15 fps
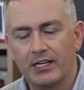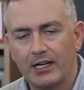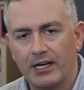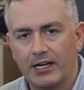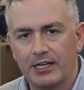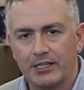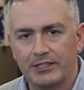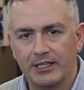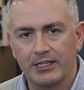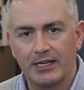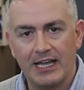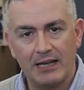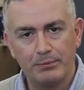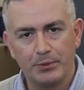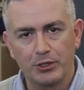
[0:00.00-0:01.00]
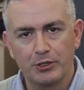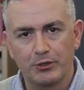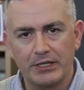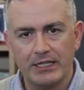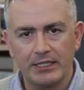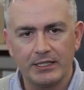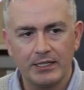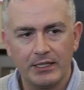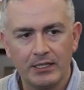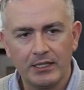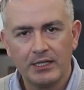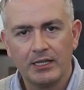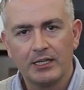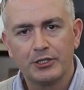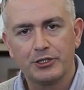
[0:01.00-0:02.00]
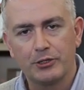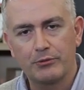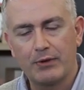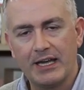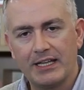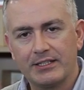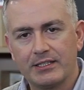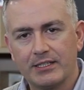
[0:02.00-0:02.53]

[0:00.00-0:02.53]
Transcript: are the apple green, the red,